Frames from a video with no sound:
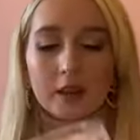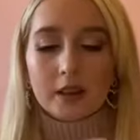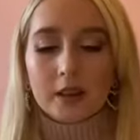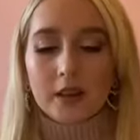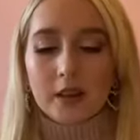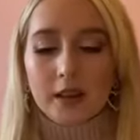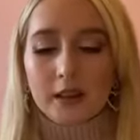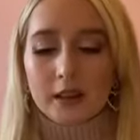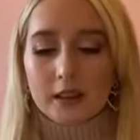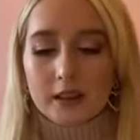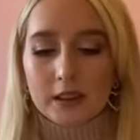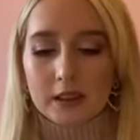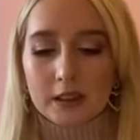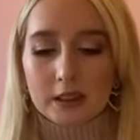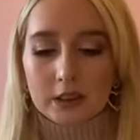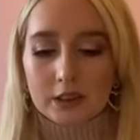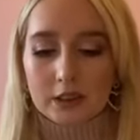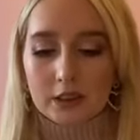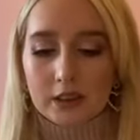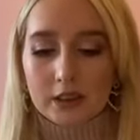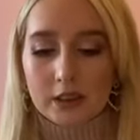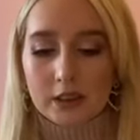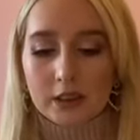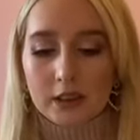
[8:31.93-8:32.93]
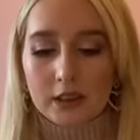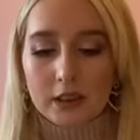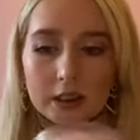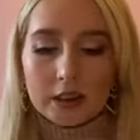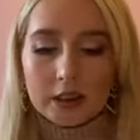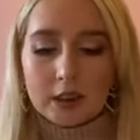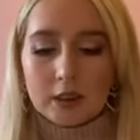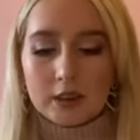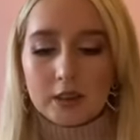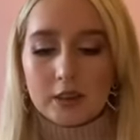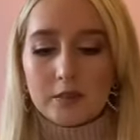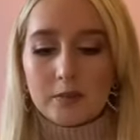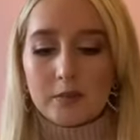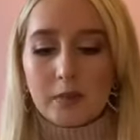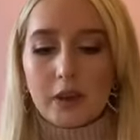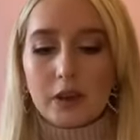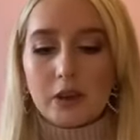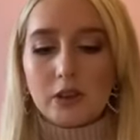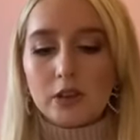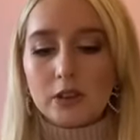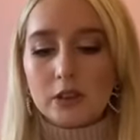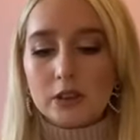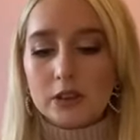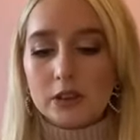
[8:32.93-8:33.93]
And this one
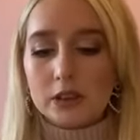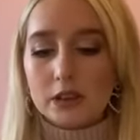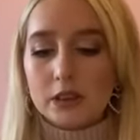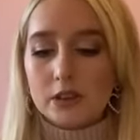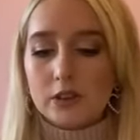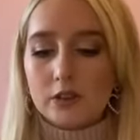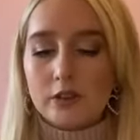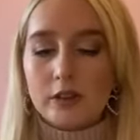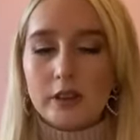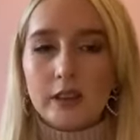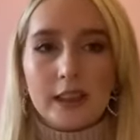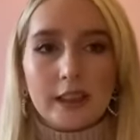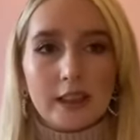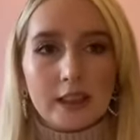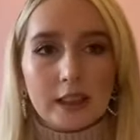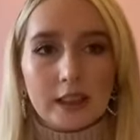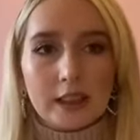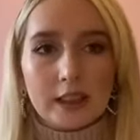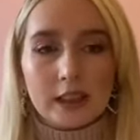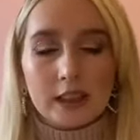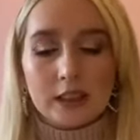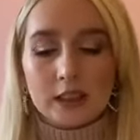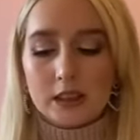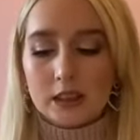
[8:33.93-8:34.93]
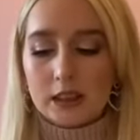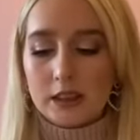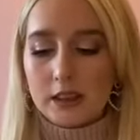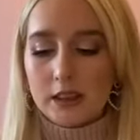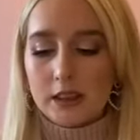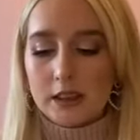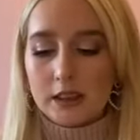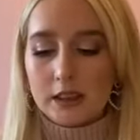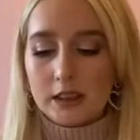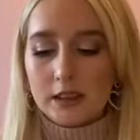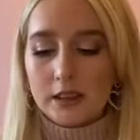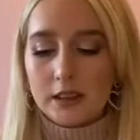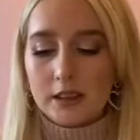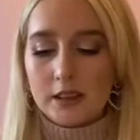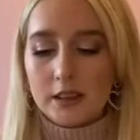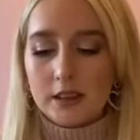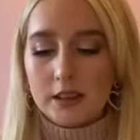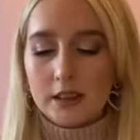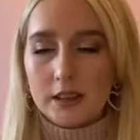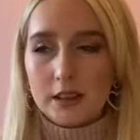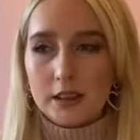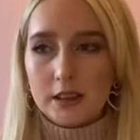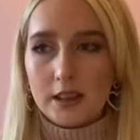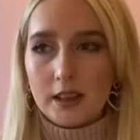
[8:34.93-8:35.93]
smells really nice. It
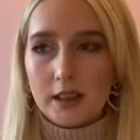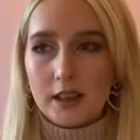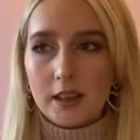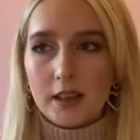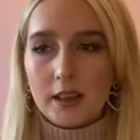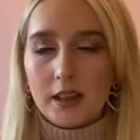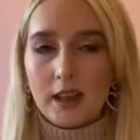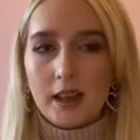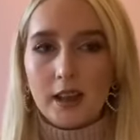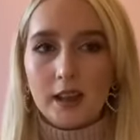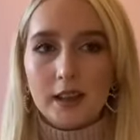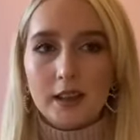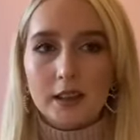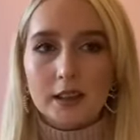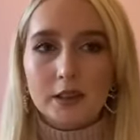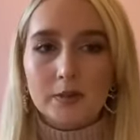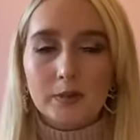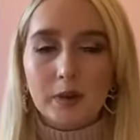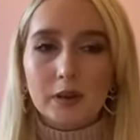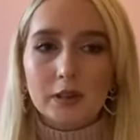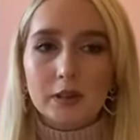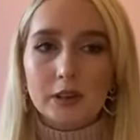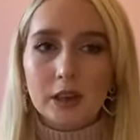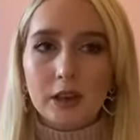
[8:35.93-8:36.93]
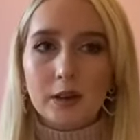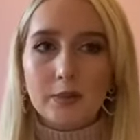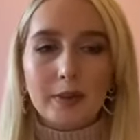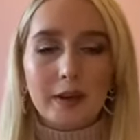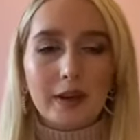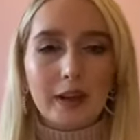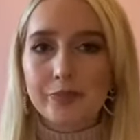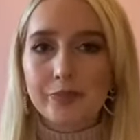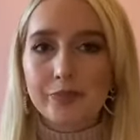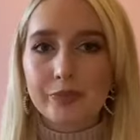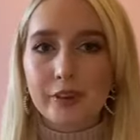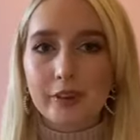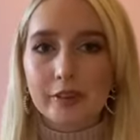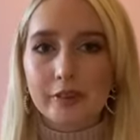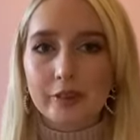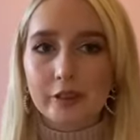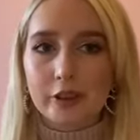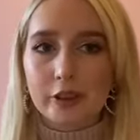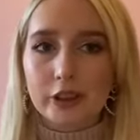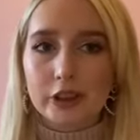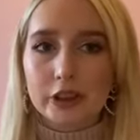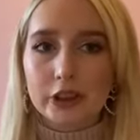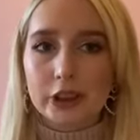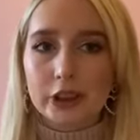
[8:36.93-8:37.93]
smells a little bit like
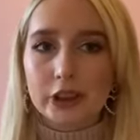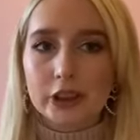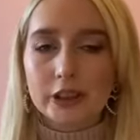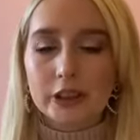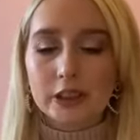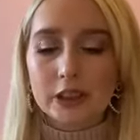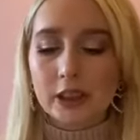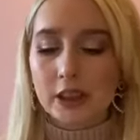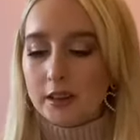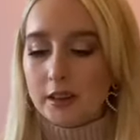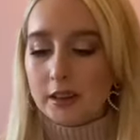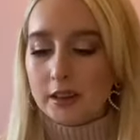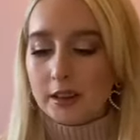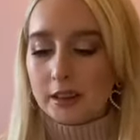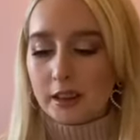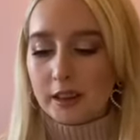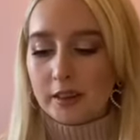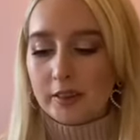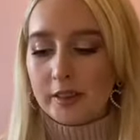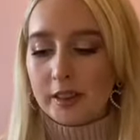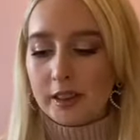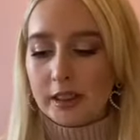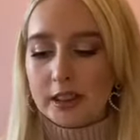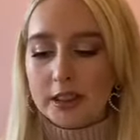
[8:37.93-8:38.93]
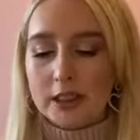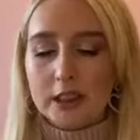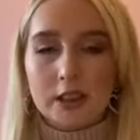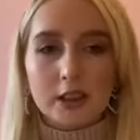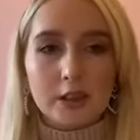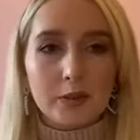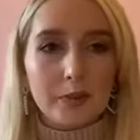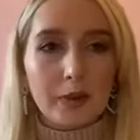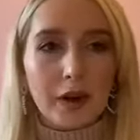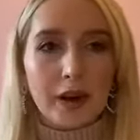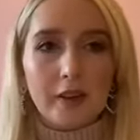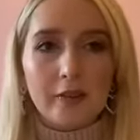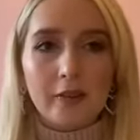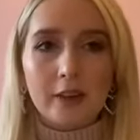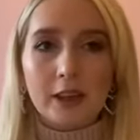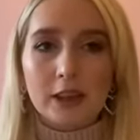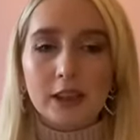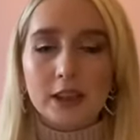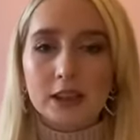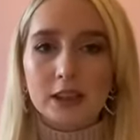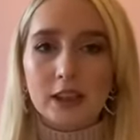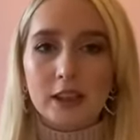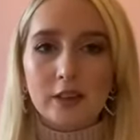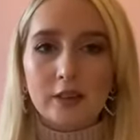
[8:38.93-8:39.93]
fruit juice. And I think this is the
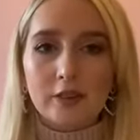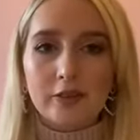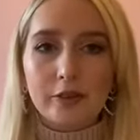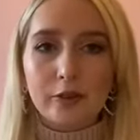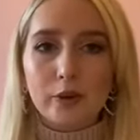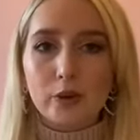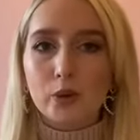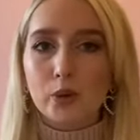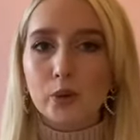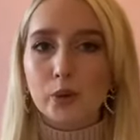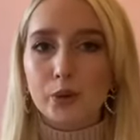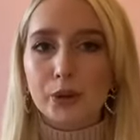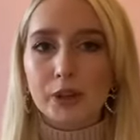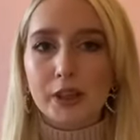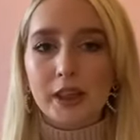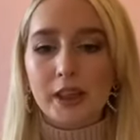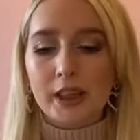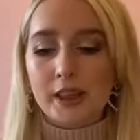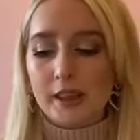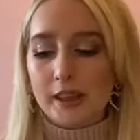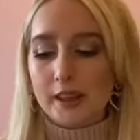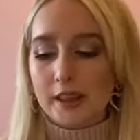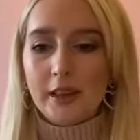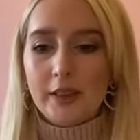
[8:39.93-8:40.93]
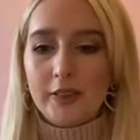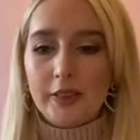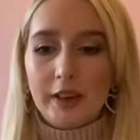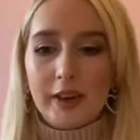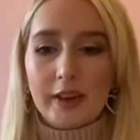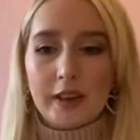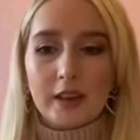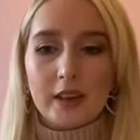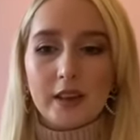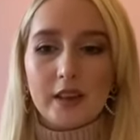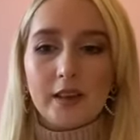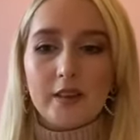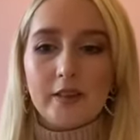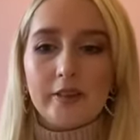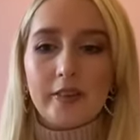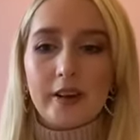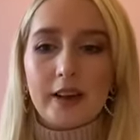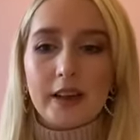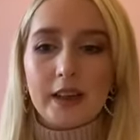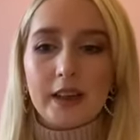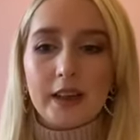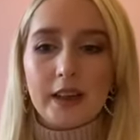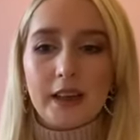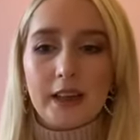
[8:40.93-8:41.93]
perfect scent for all year. And then
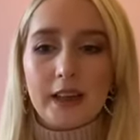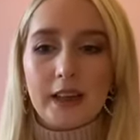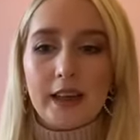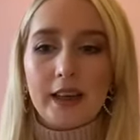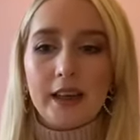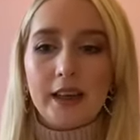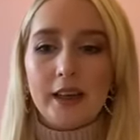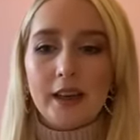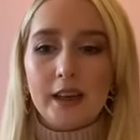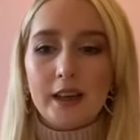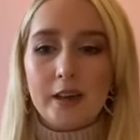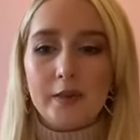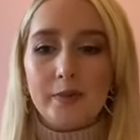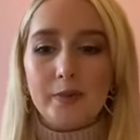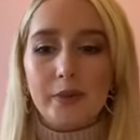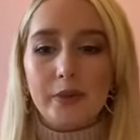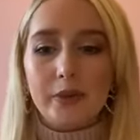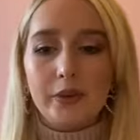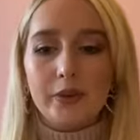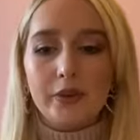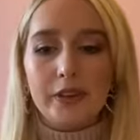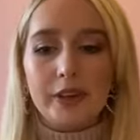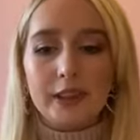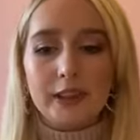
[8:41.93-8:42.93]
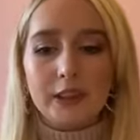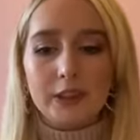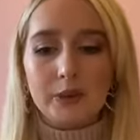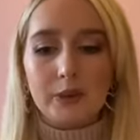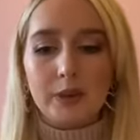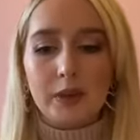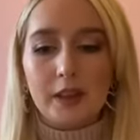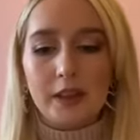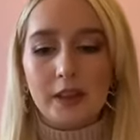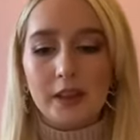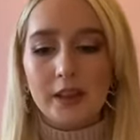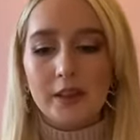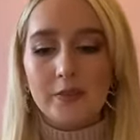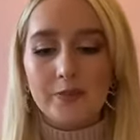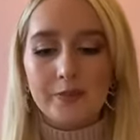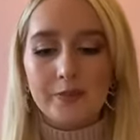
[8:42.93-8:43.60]
finally, I bought this one.